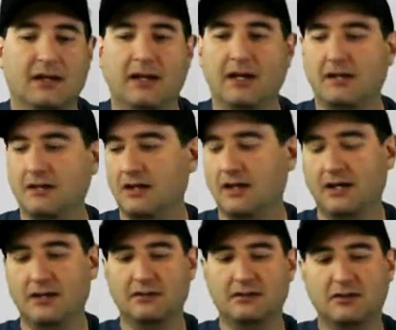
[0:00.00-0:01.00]
And,
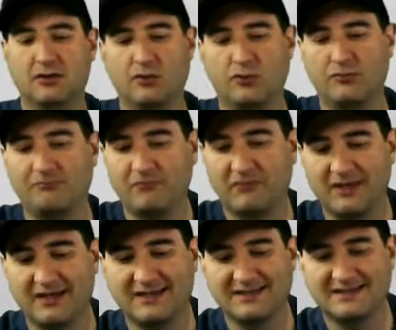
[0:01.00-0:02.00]
uh, you know,
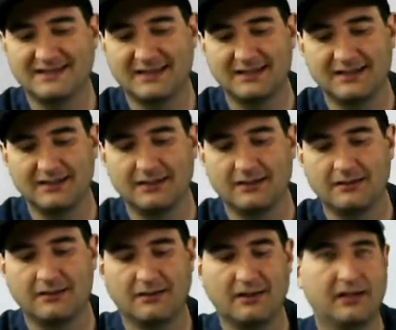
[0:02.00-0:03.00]
like I said in the
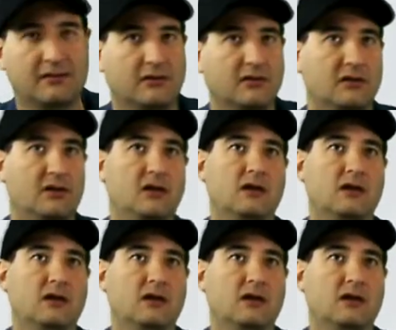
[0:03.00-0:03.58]
later,